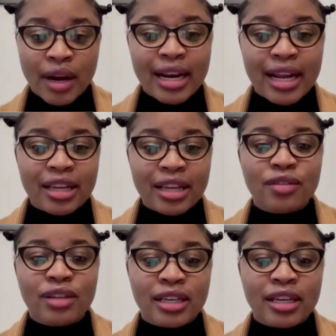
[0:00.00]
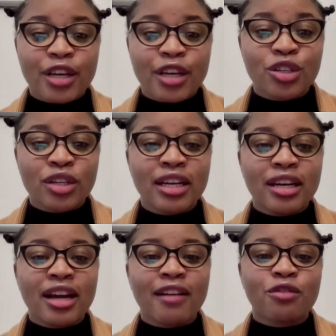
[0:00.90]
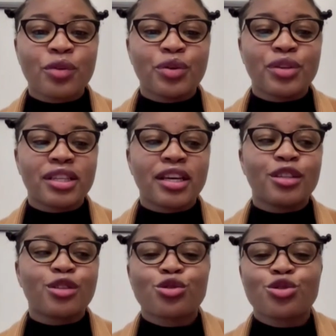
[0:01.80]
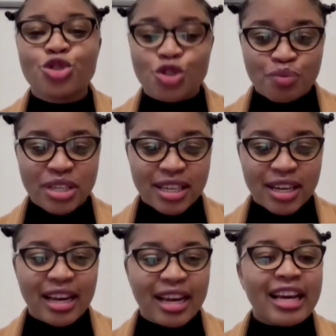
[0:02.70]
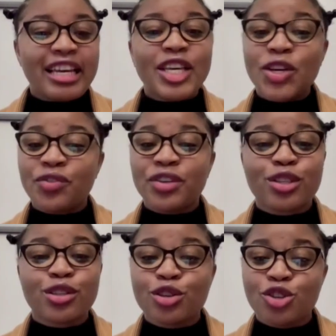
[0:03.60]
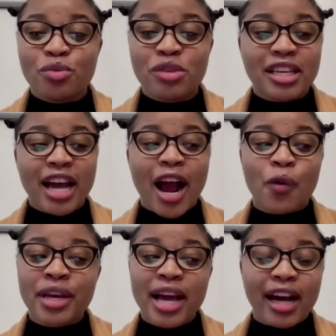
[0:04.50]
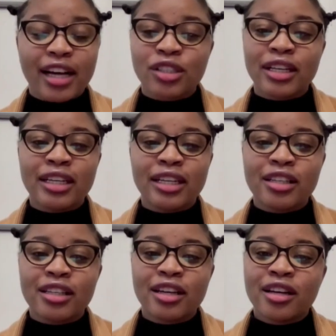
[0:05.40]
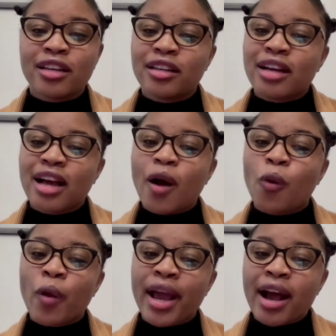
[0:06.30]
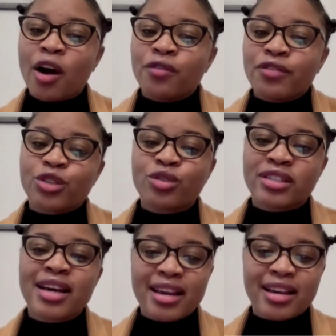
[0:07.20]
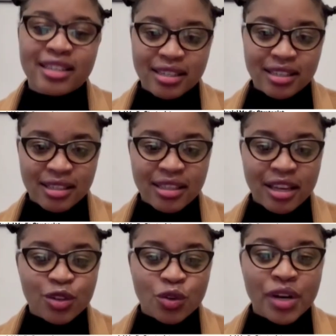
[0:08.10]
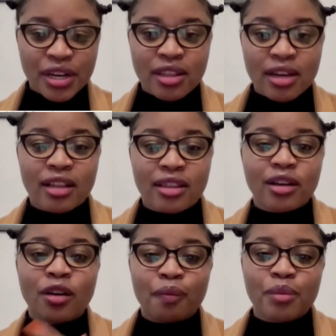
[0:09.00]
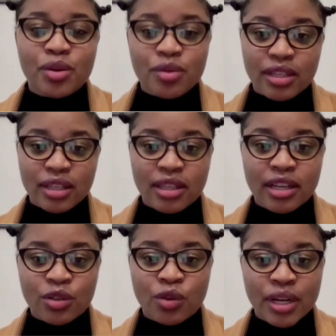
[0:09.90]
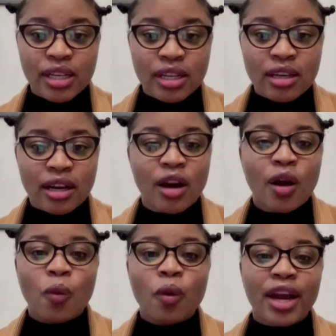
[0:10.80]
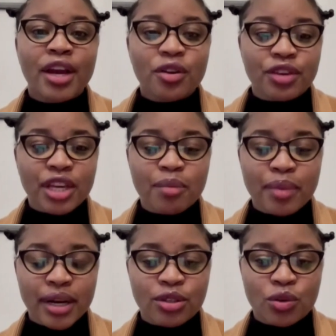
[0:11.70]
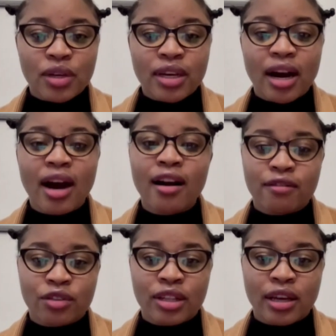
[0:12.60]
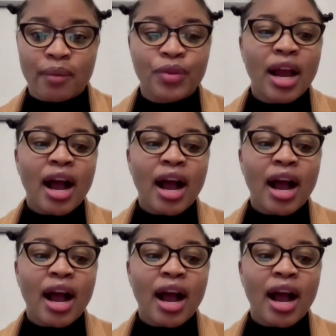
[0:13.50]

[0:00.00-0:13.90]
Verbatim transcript: And at the end of the day, I usually love when we say social media. If it's social media, are we actually aware of the society that is already there, the community that is already there? What kind of impact do we have on them?